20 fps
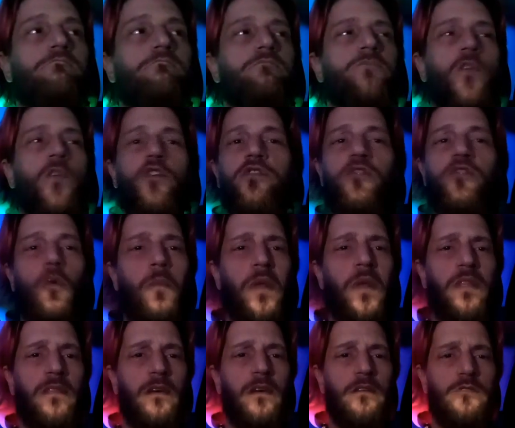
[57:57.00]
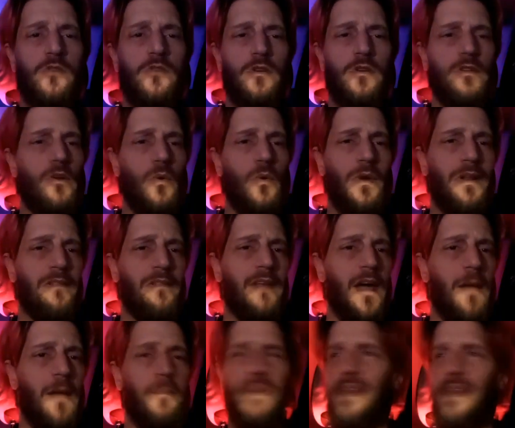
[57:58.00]
There's so many things you can do with a
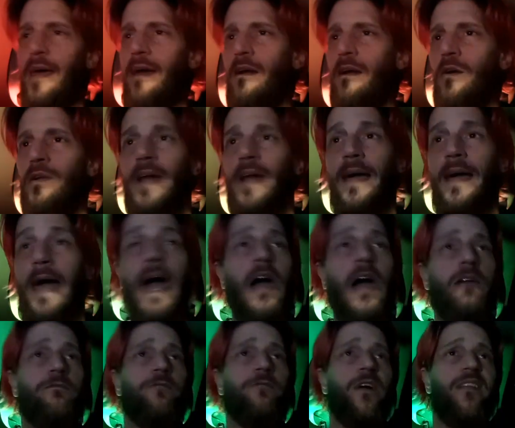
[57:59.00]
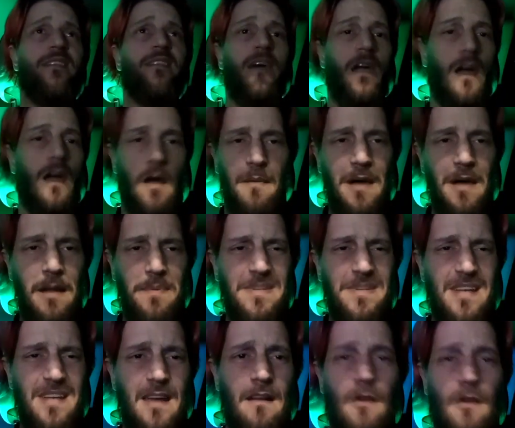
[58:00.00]
damn potato. Like, everything about a
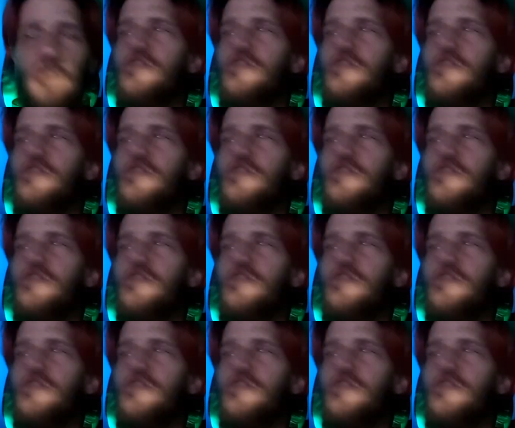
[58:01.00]
potato.